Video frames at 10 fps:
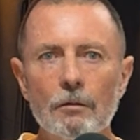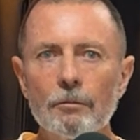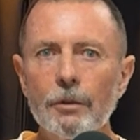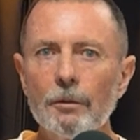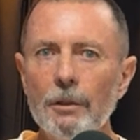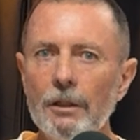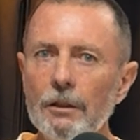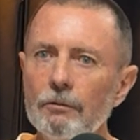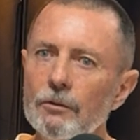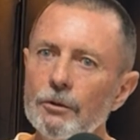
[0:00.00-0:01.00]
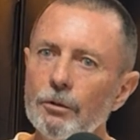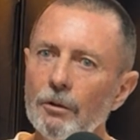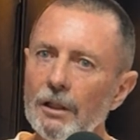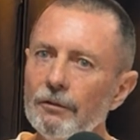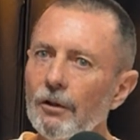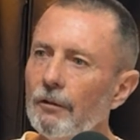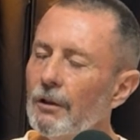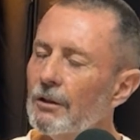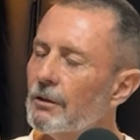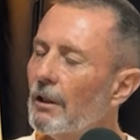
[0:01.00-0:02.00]
probably 25
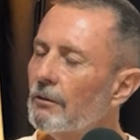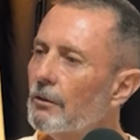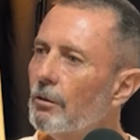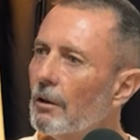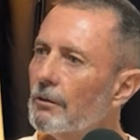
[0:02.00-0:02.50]
years, done 12